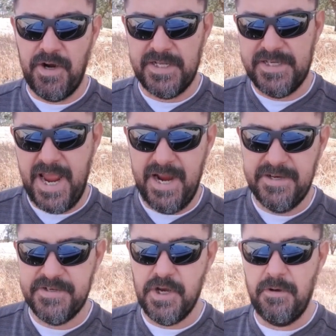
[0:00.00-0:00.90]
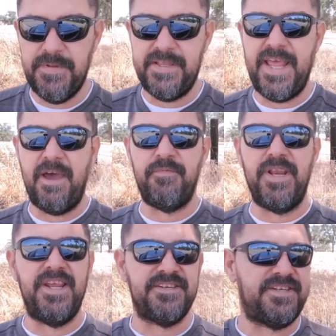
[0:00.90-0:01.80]
attacks of the devil and
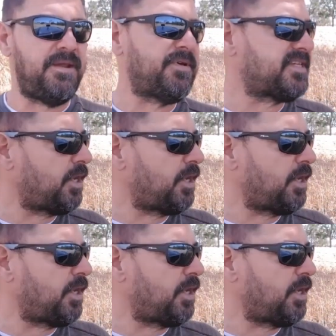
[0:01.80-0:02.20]
his demons.